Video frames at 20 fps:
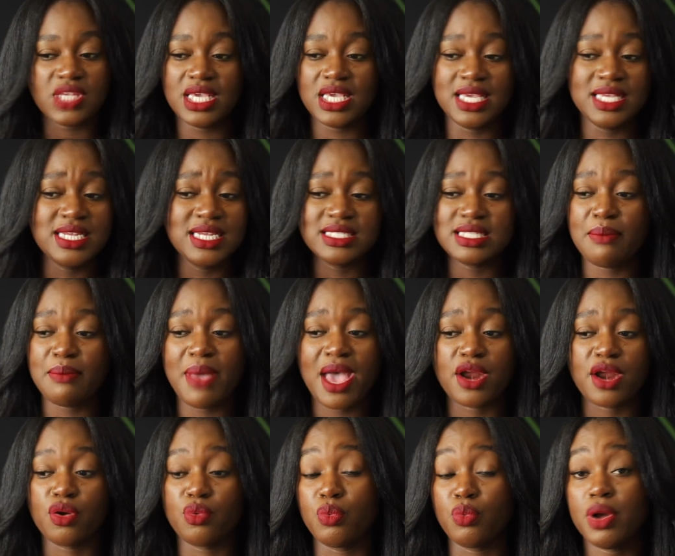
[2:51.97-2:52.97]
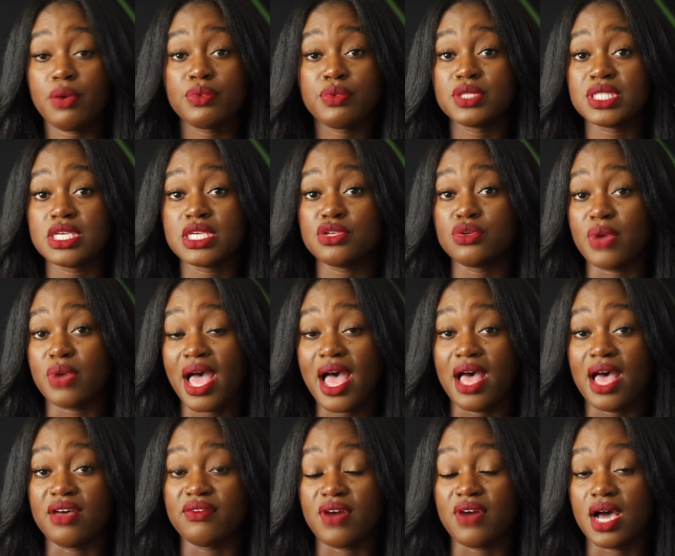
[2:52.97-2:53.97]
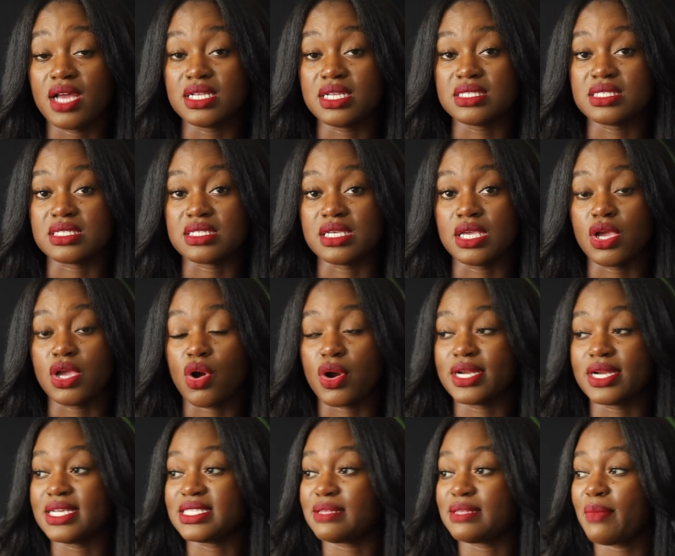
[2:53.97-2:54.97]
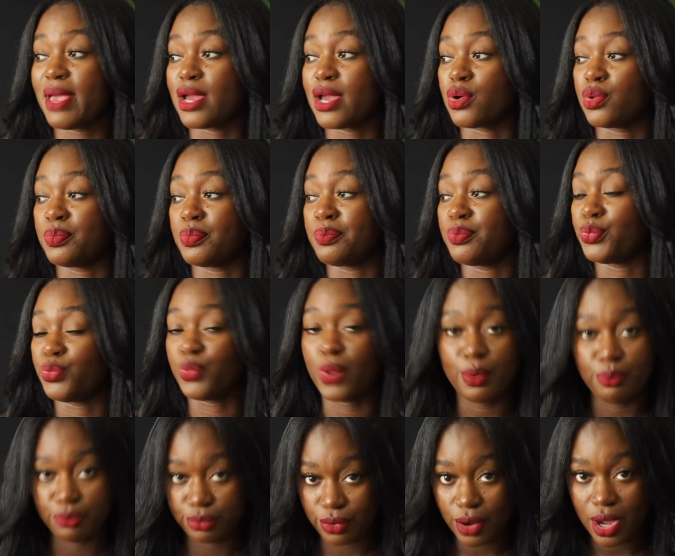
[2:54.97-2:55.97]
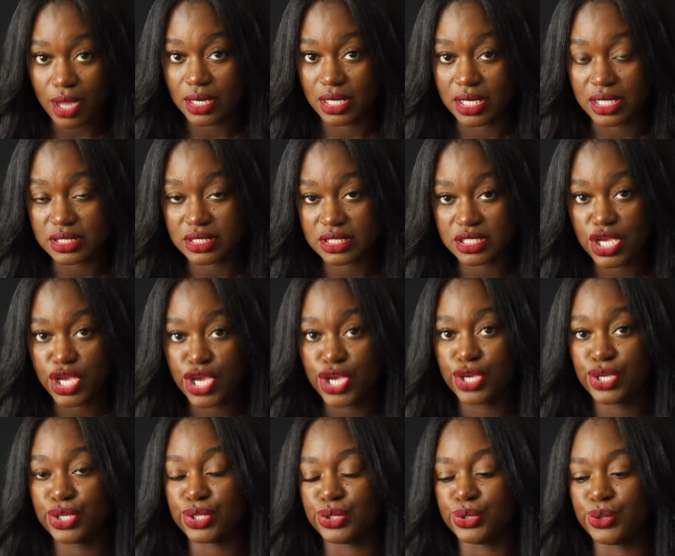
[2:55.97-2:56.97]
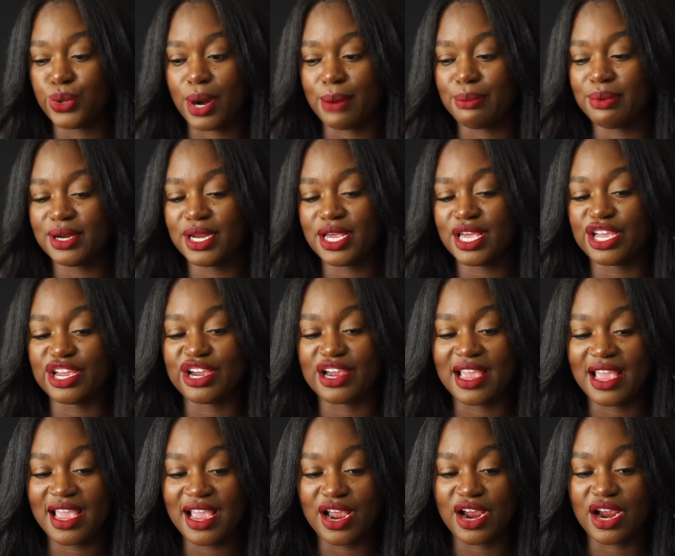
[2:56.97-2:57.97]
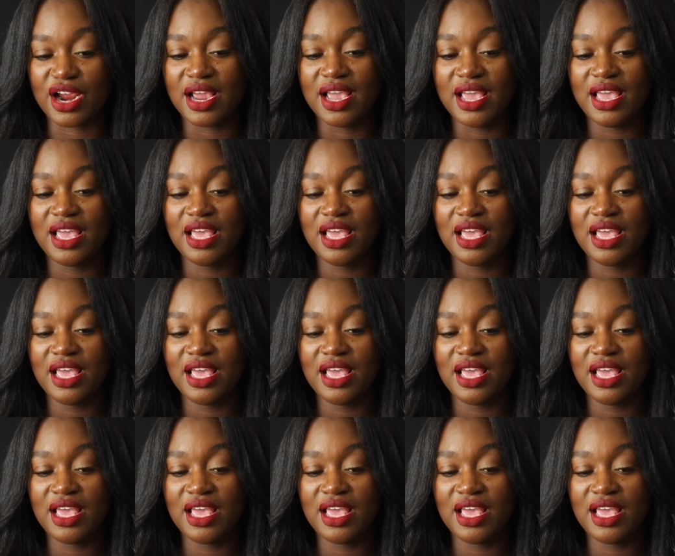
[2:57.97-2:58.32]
It doesn't matter what routine you have, honestly, or it doesn't matter what products you are putting in your hair.